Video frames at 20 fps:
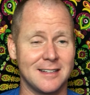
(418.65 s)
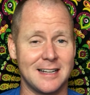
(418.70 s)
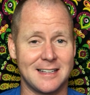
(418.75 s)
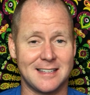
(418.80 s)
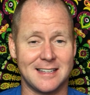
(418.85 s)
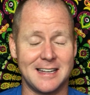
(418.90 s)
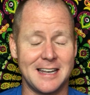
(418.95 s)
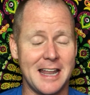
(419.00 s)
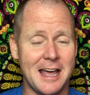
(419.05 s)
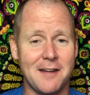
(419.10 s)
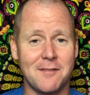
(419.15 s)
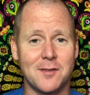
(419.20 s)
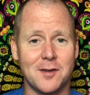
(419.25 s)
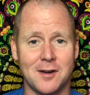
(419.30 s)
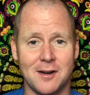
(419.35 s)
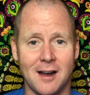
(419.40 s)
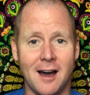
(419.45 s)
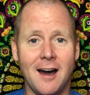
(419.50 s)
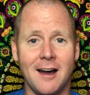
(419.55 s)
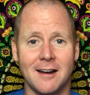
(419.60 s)
It's
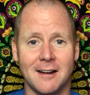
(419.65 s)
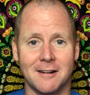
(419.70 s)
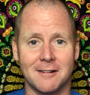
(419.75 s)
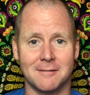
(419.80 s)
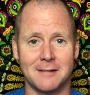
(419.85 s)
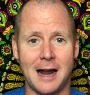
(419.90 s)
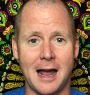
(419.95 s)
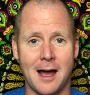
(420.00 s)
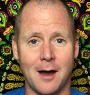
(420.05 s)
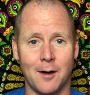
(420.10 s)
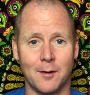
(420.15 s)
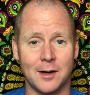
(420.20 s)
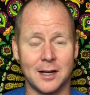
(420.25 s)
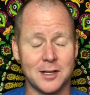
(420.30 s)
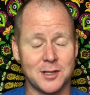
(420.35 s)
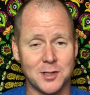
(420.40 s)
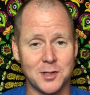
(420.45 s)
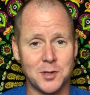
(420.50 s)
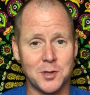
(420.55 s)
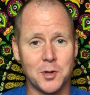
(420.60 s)
never not around.
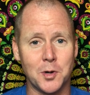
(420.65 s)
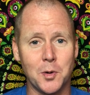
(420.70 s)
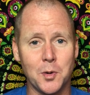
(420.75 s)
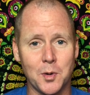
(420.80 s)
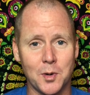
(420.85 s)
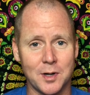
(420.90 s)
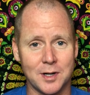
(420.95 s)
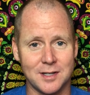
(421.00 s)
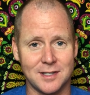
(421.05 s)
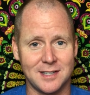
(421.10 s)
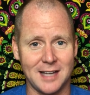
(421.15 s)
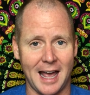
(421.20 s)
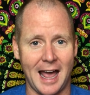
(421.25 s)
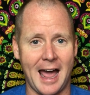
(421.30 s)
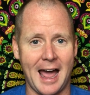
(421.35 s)
It's yours to